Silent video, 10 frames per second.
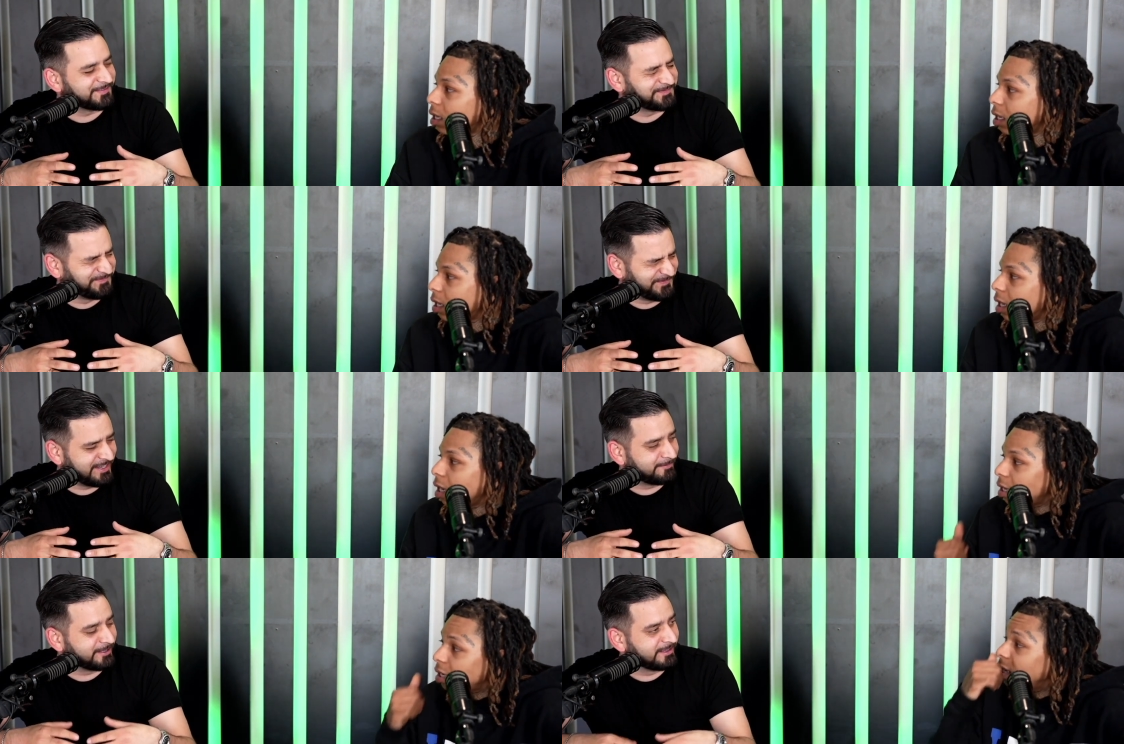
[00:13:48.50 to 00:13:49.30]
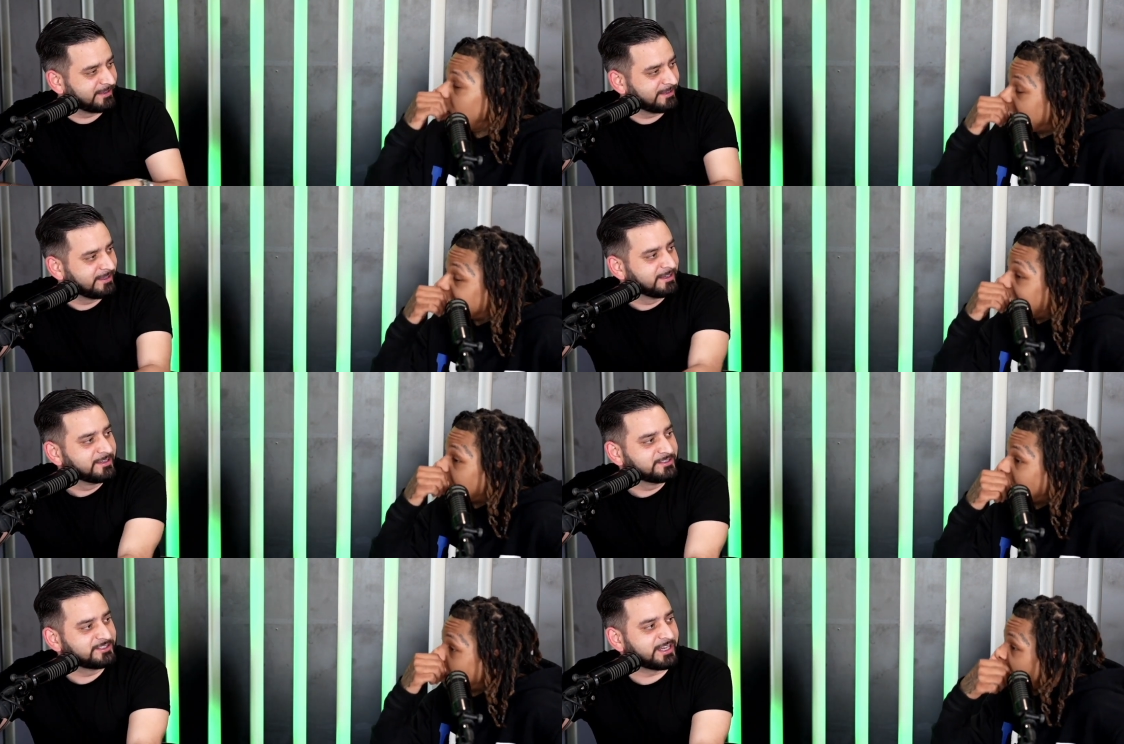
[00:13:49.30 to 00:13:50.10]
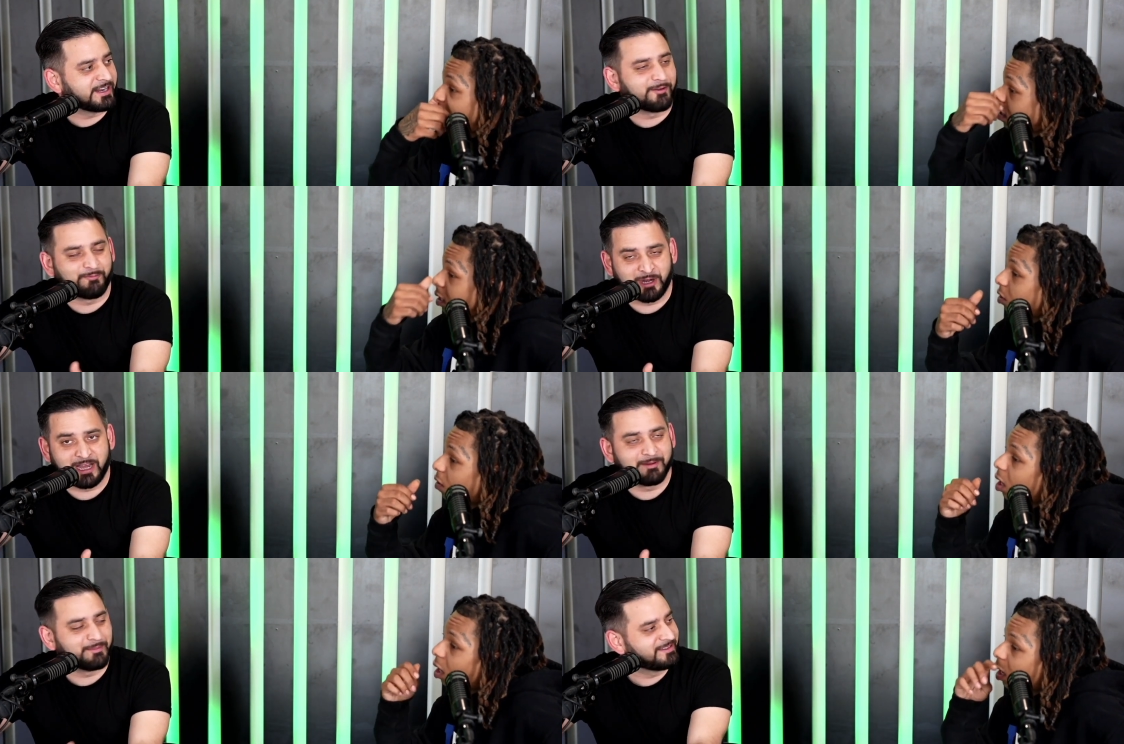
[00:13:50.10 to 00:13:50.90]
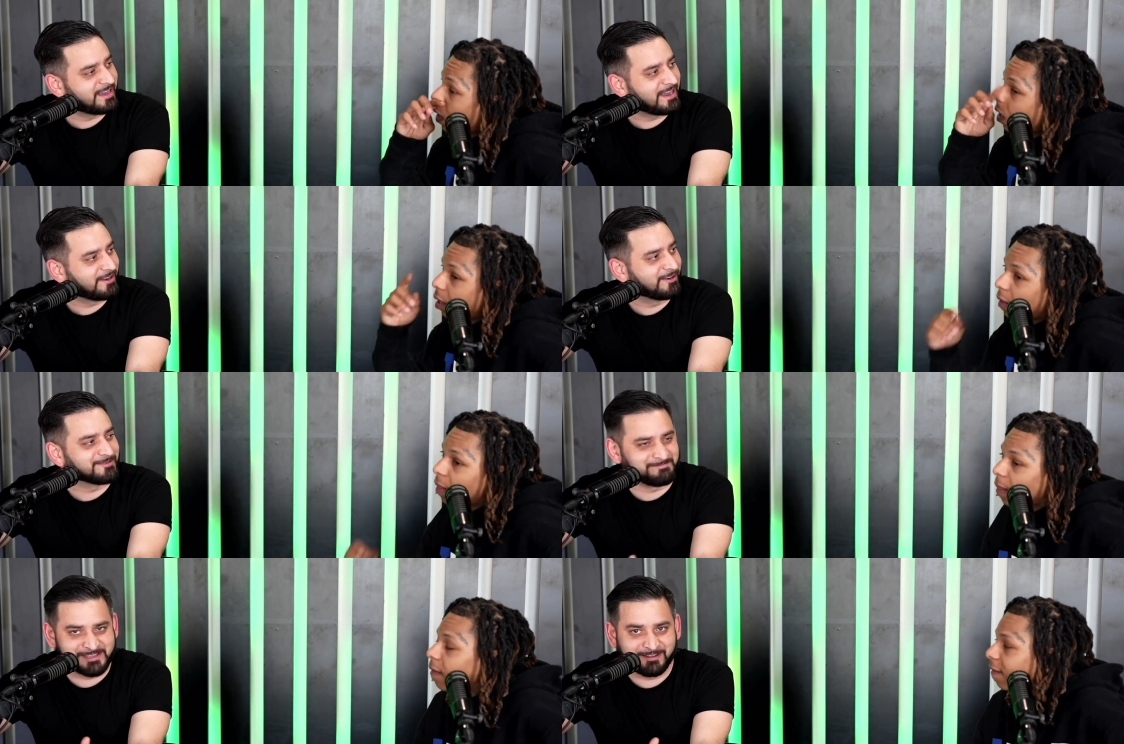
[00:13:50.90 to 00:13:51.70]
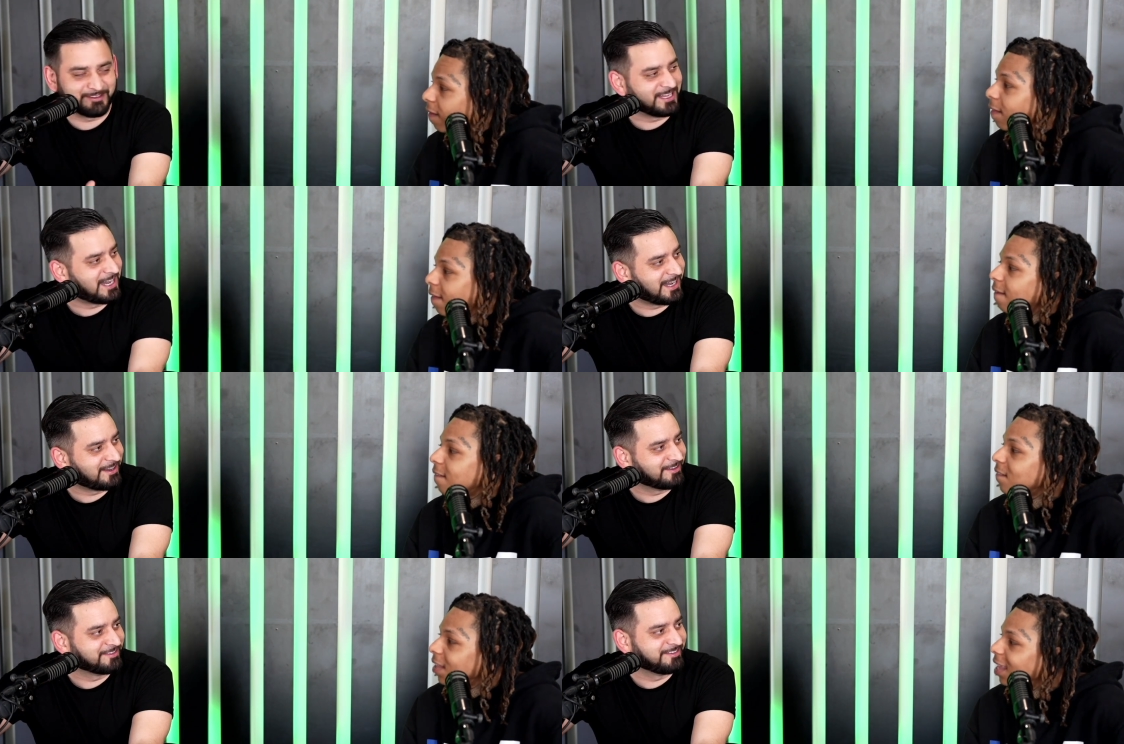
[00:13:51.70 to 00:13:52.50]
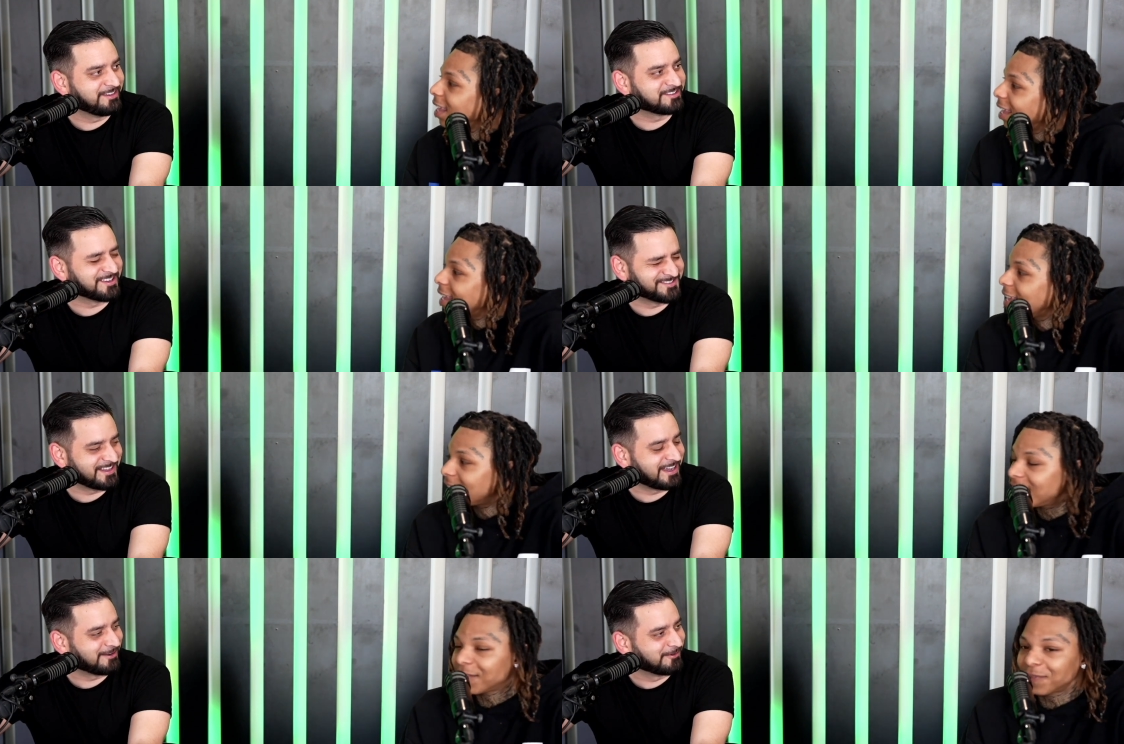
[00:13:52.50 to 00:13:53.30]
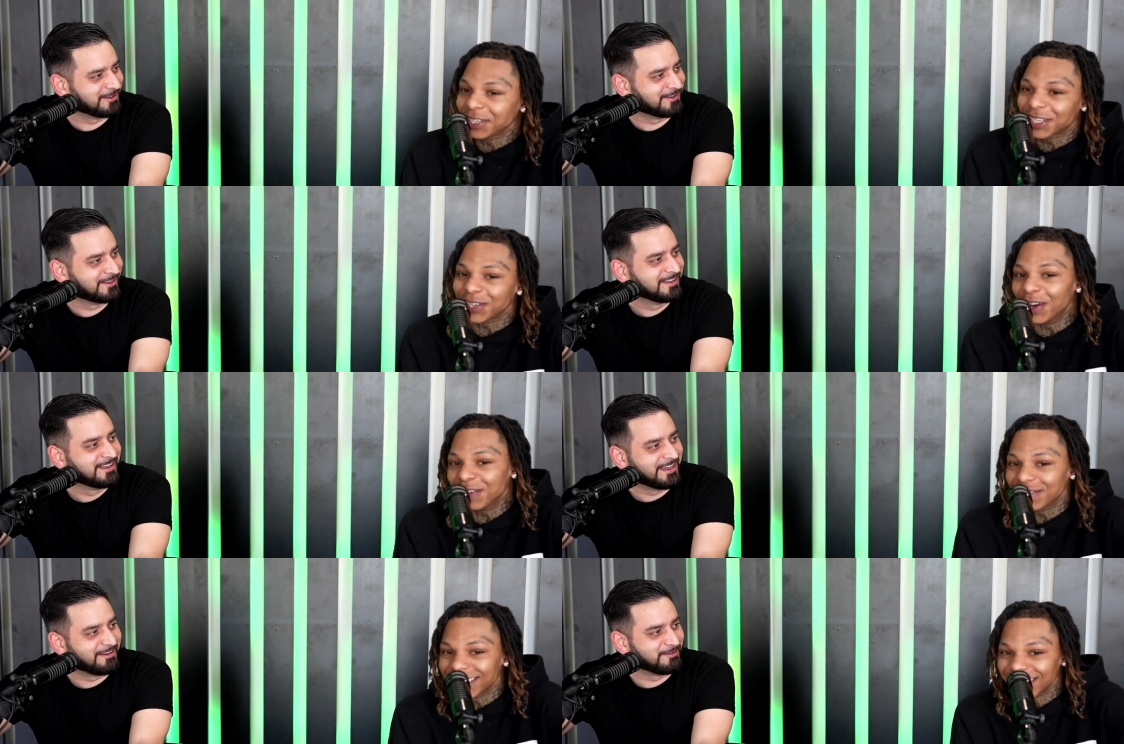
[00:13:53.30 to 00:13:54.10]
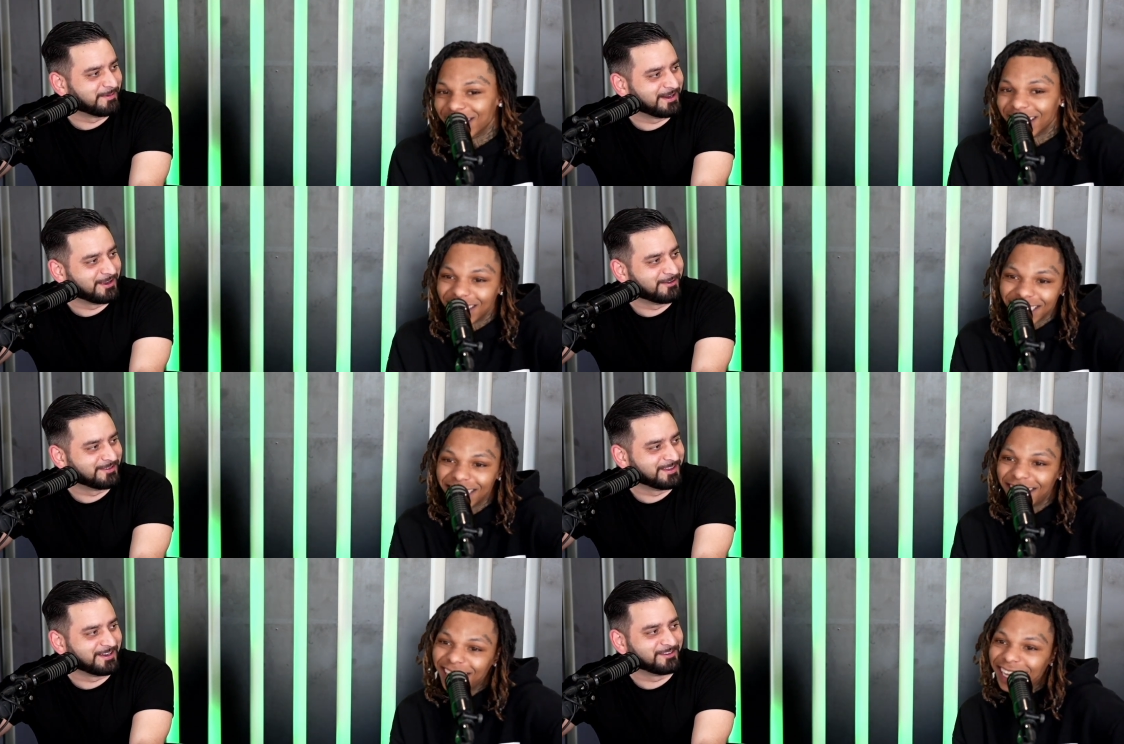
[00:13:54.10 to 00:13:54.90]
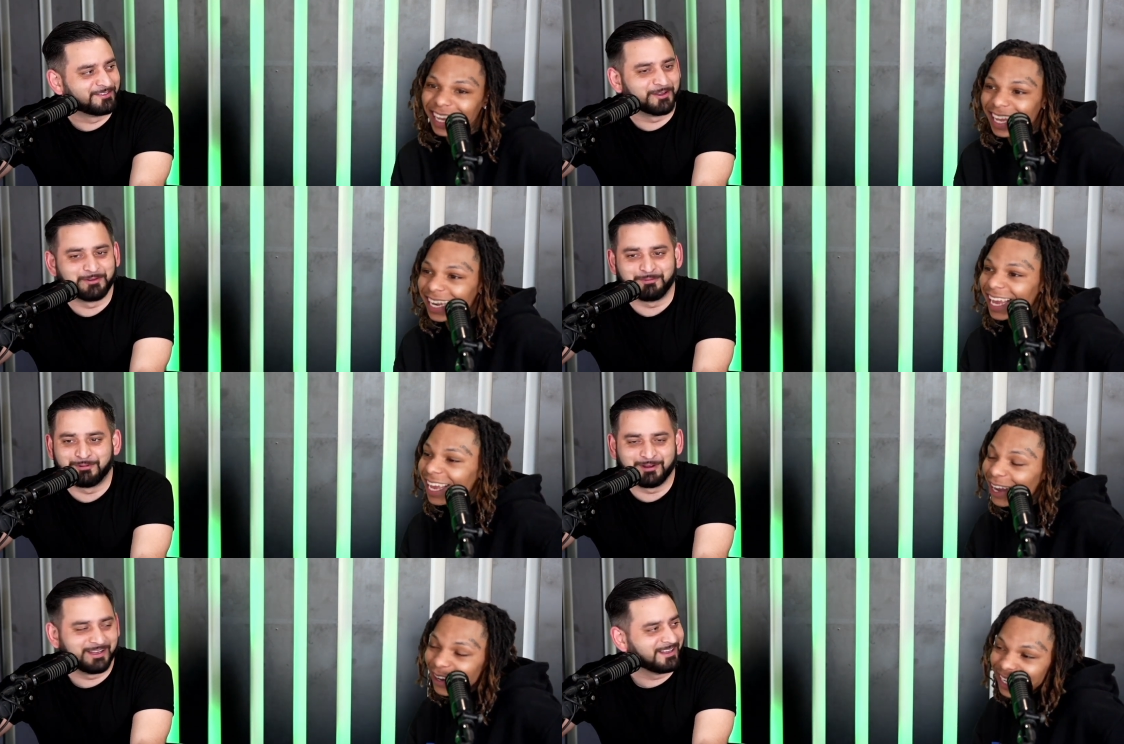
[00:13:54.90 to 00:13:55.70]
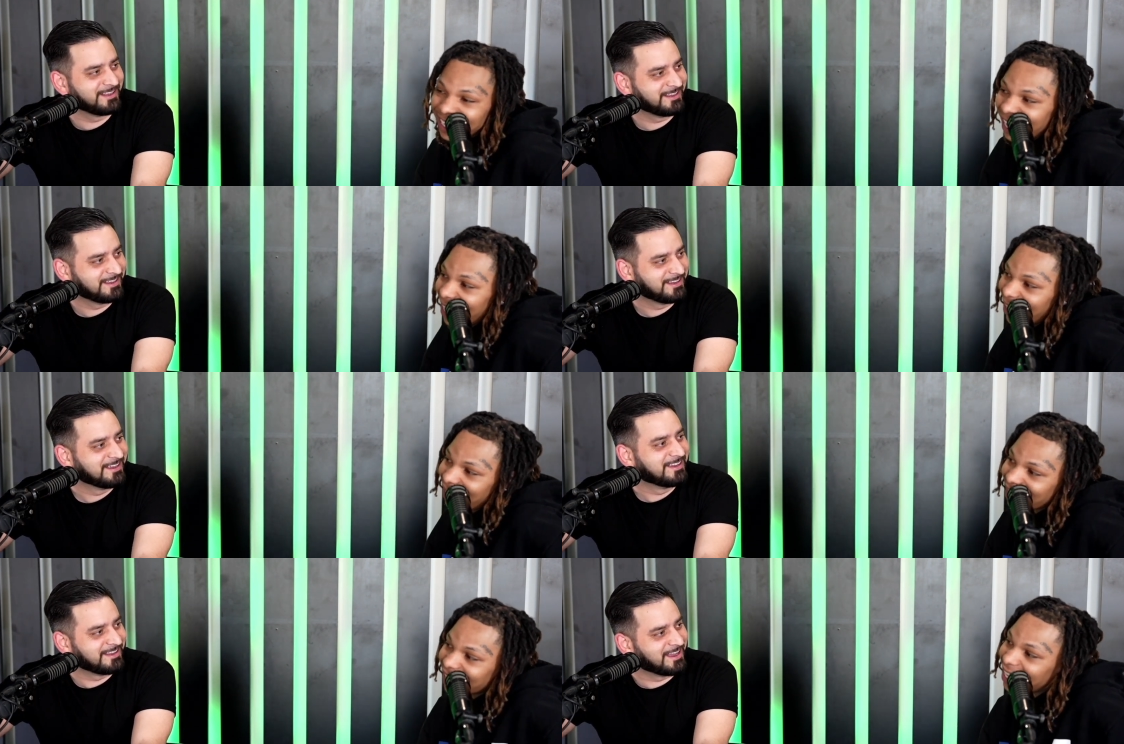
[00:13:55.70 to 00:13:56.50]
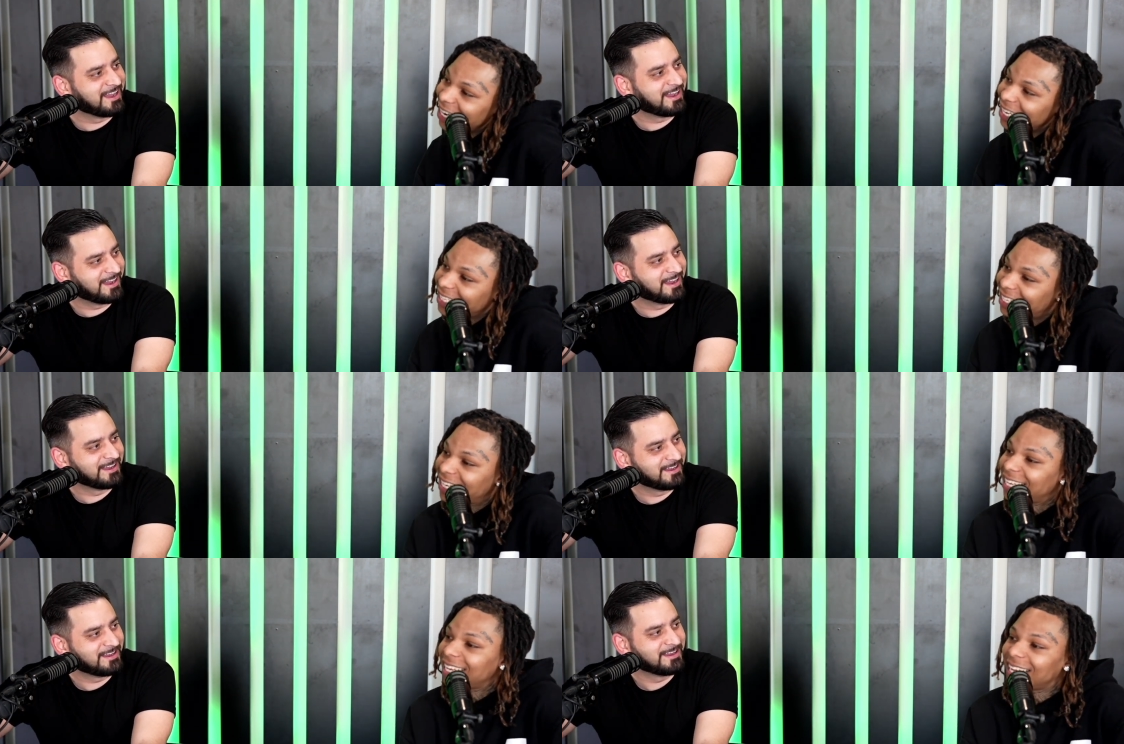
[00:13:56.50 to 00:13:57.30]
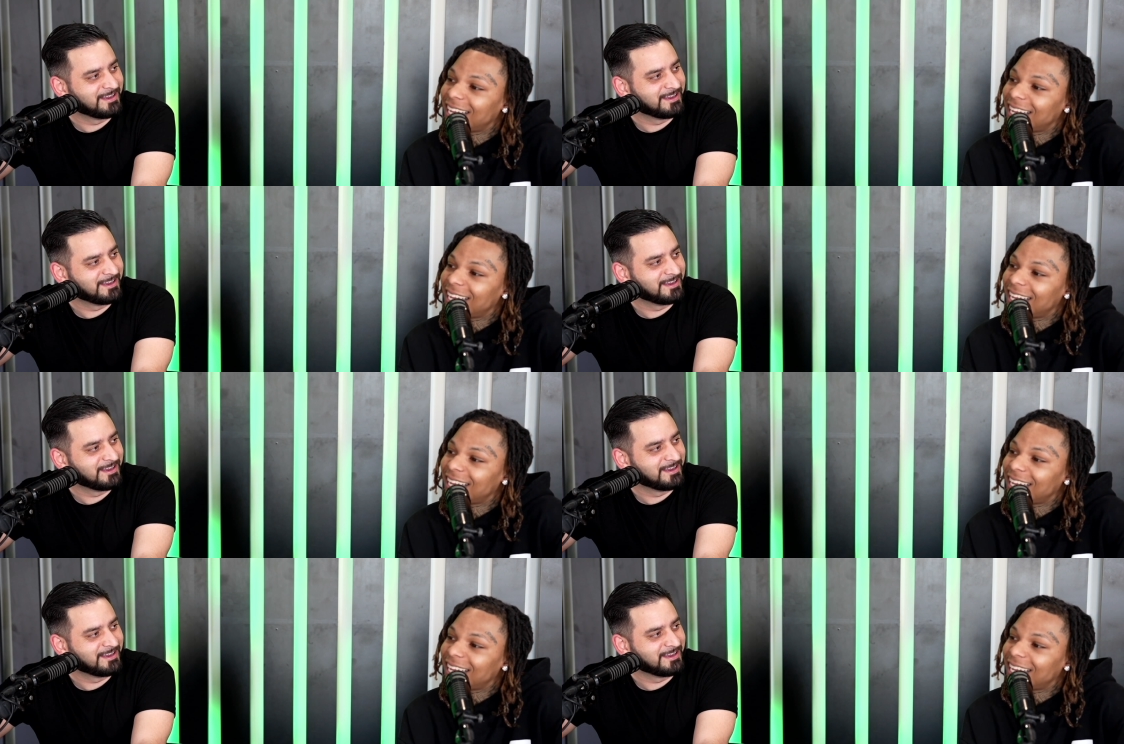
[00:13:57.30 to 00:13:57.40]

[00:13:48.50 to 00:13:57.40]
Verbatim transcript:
Speaker 1: a family. Yeah, exactly. Shout out for Ryan sure. McTaggart, Kevin Liles, yeah. DJ Side For sure, for sure. Over there, they hold it down. Yeah. Guaranteed.